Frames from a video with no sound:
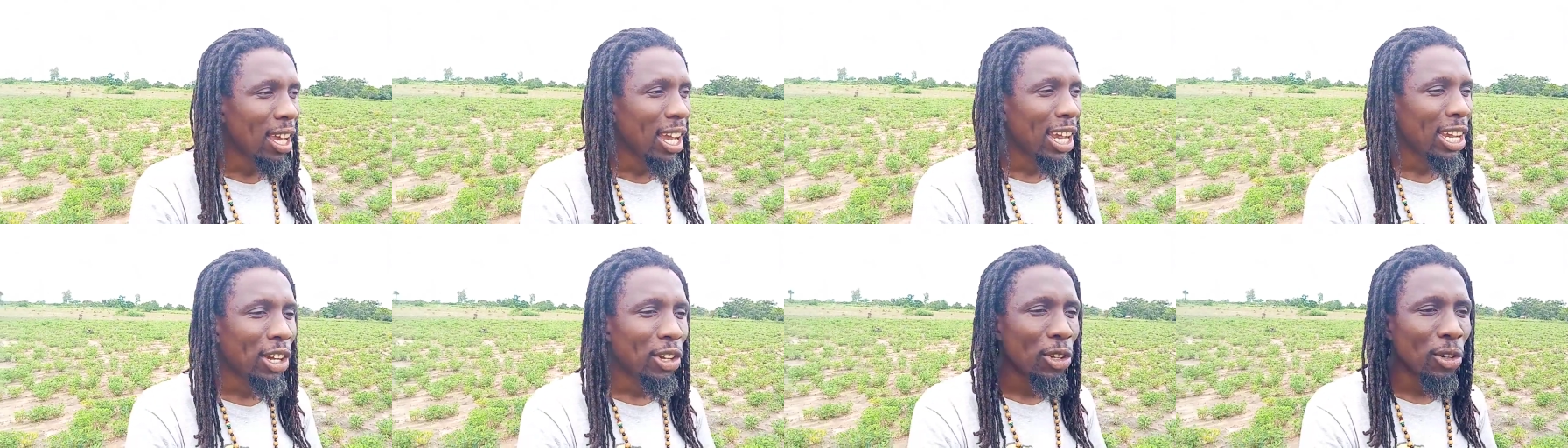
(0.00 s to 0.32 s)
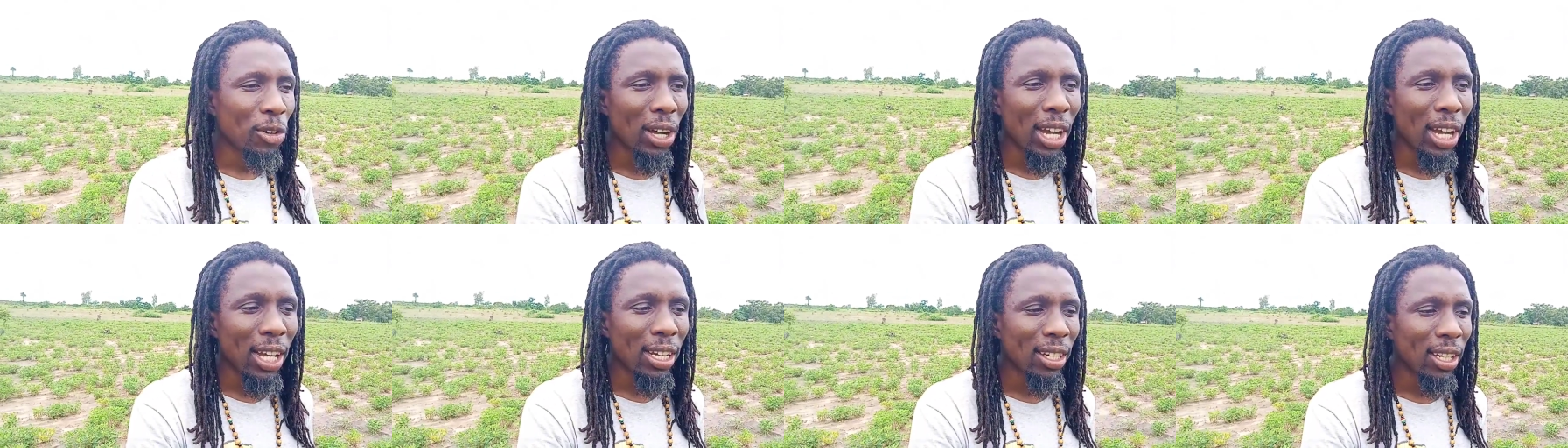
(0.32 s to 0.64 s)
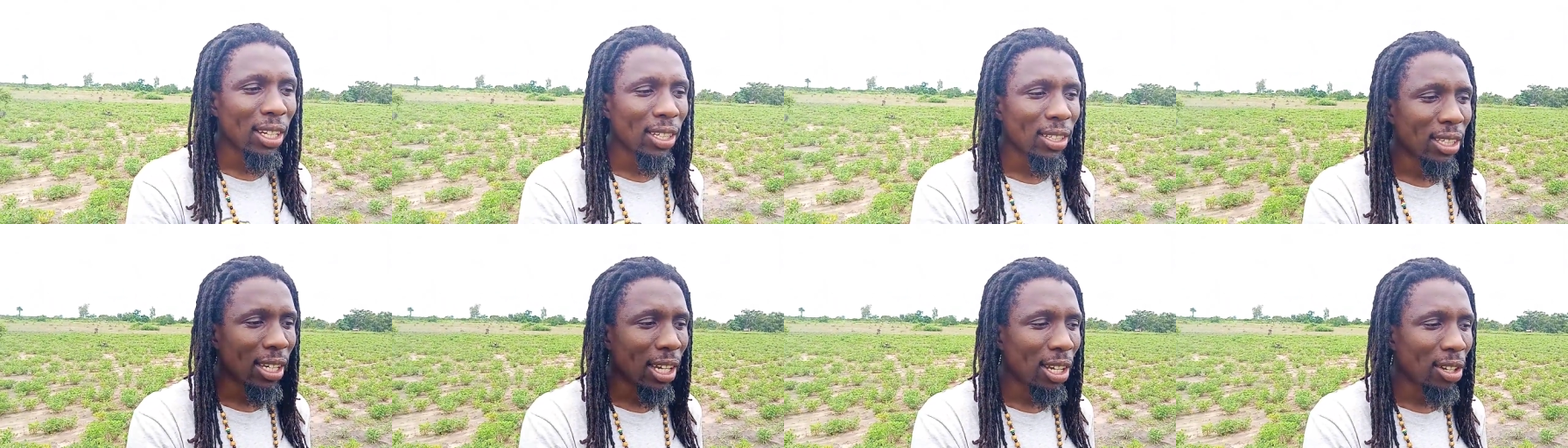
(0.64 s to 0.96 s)
and you don't
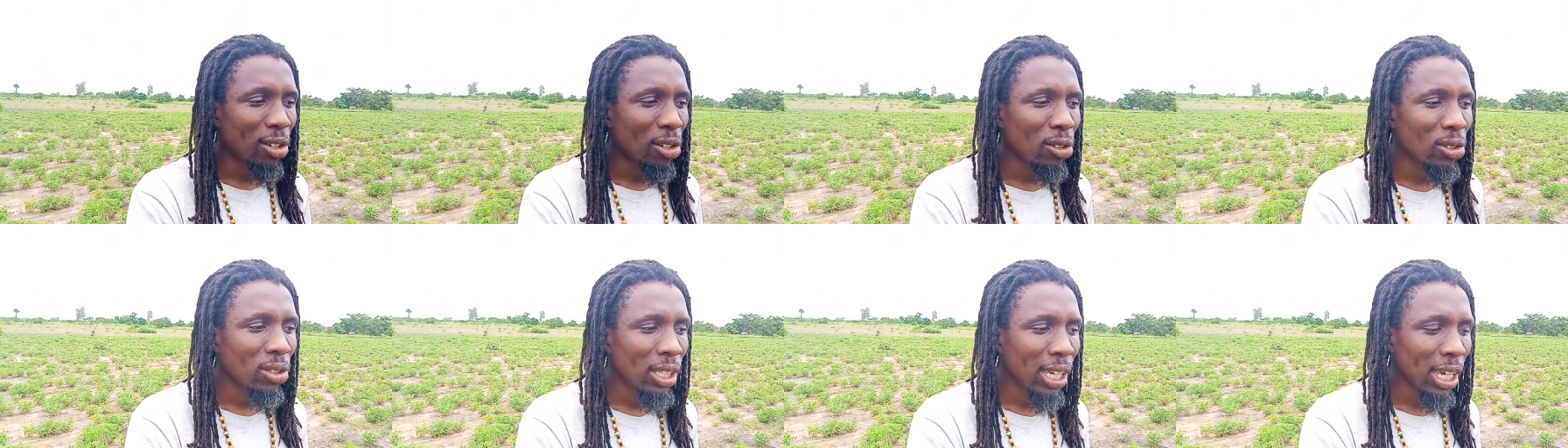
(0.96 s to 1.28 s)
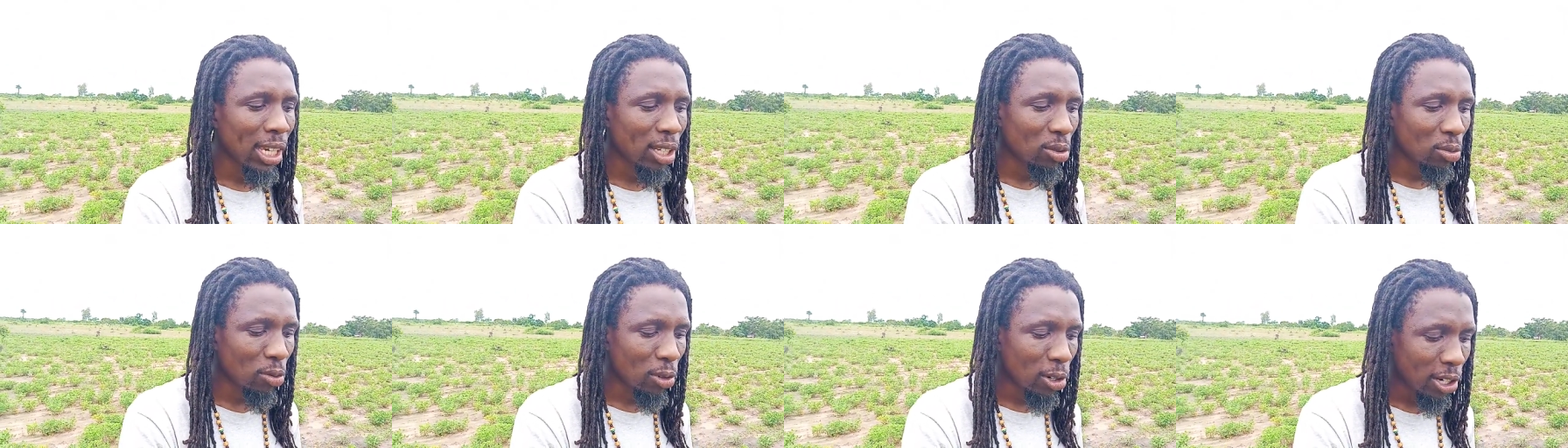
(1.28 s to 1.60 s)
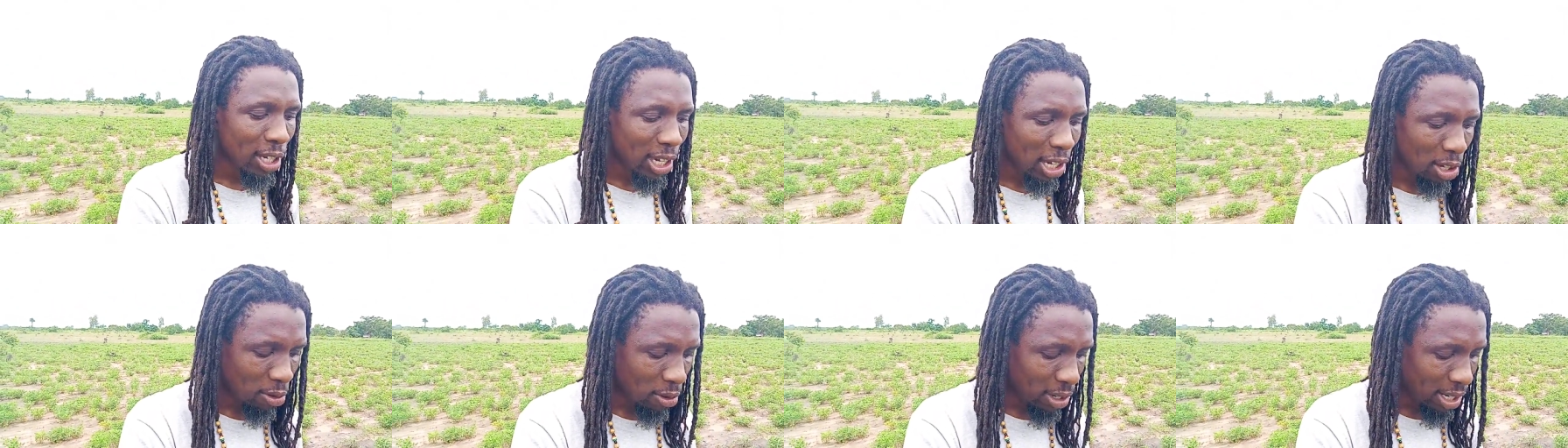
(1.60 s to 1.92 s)
understand how things
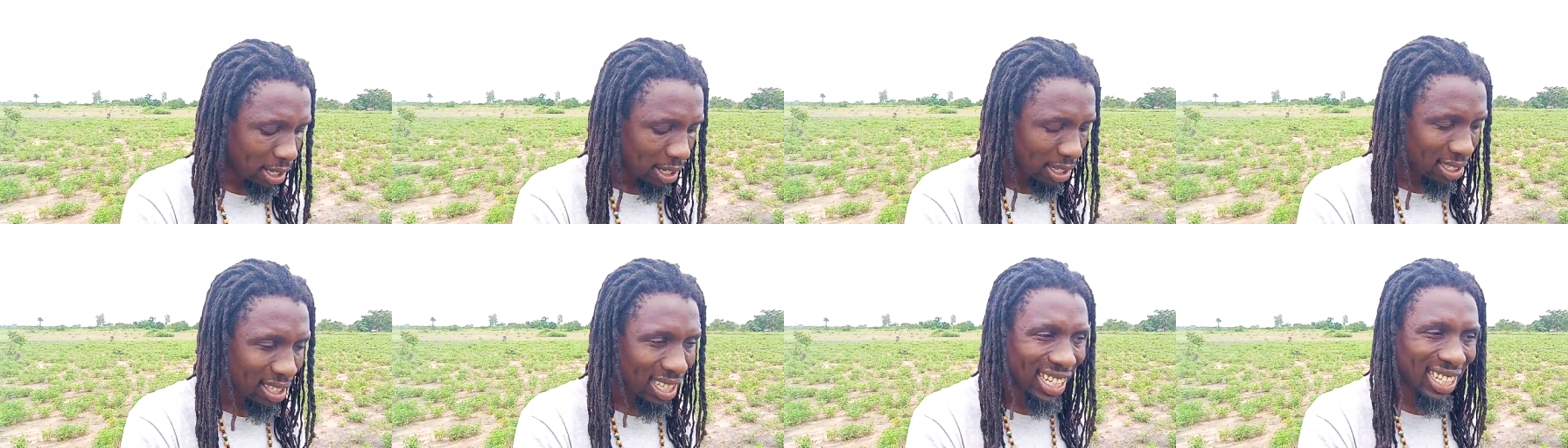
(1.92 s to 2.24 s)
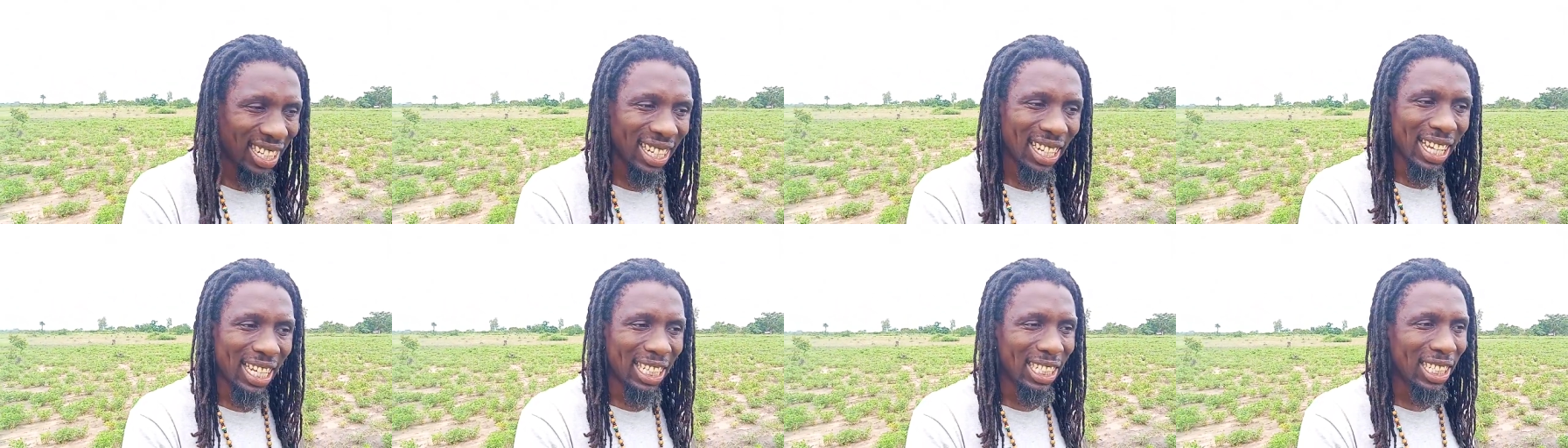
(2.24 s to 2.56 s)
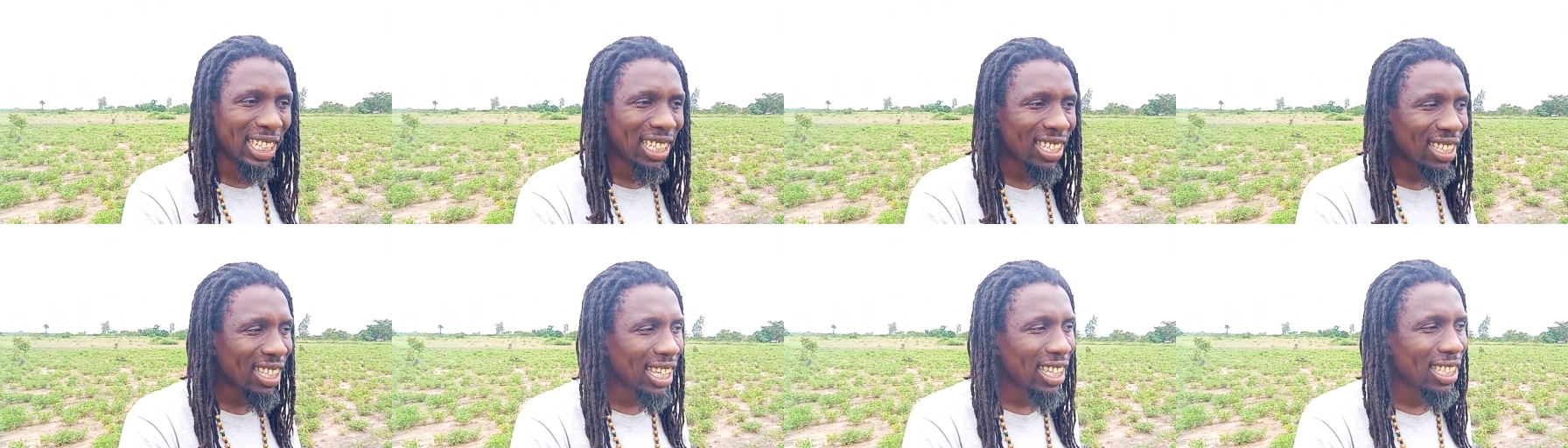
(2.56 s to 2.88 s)
work, you don't understand the
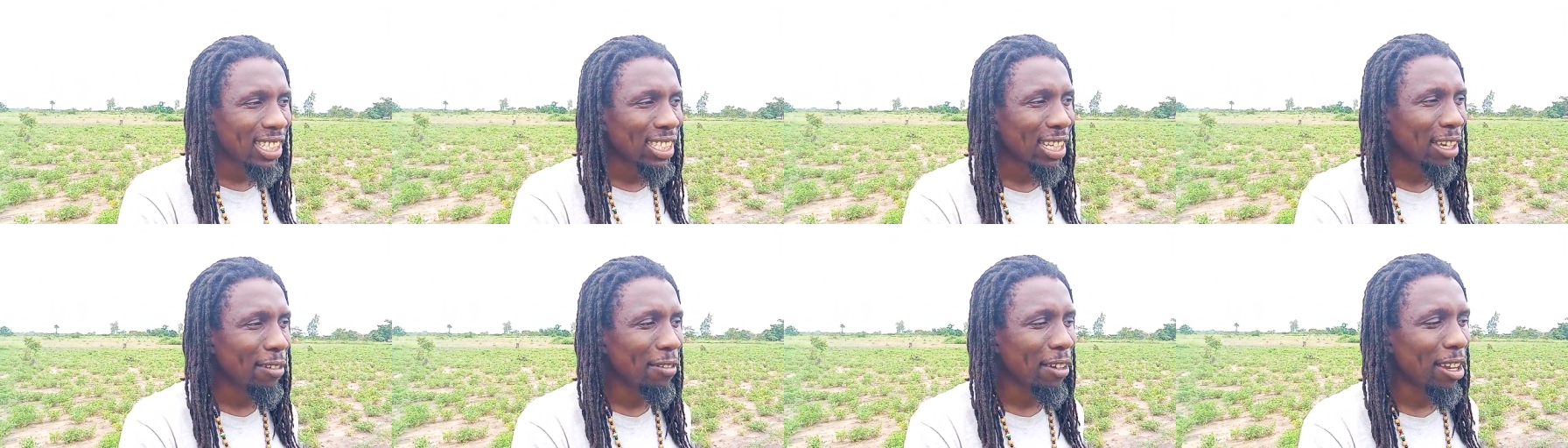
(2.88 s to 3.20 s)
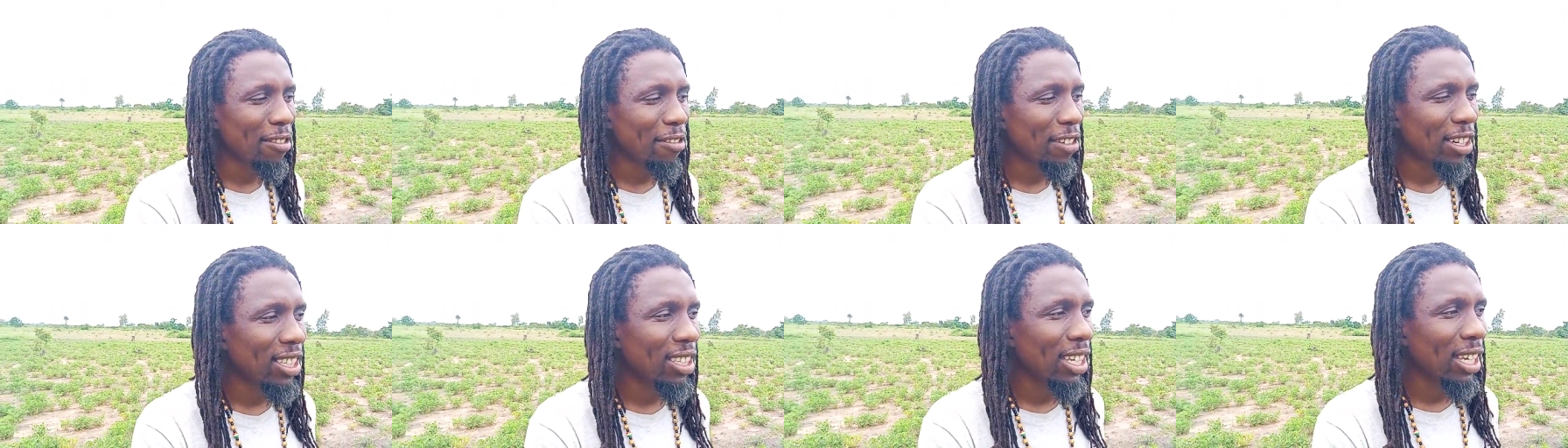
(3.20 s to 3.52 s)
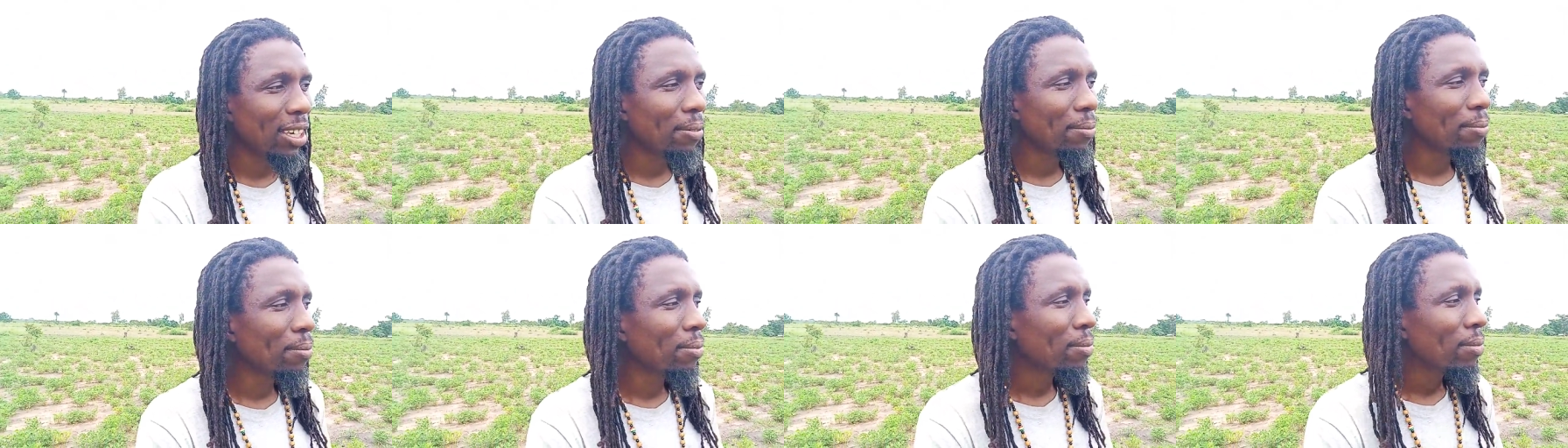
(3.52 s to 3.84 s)
logistics of
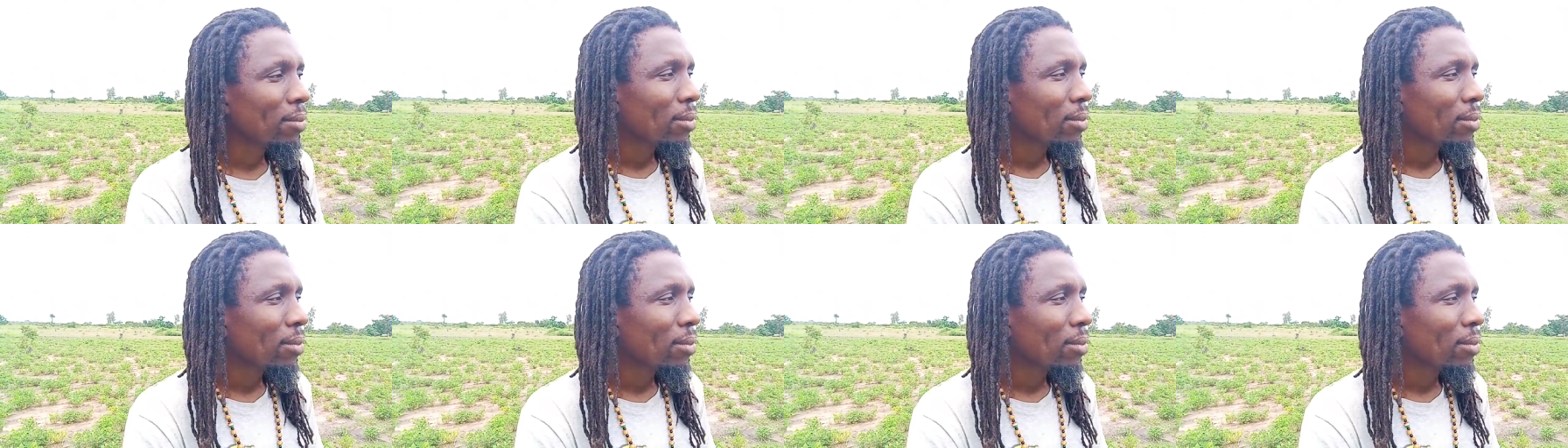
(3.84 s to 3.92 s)
everything.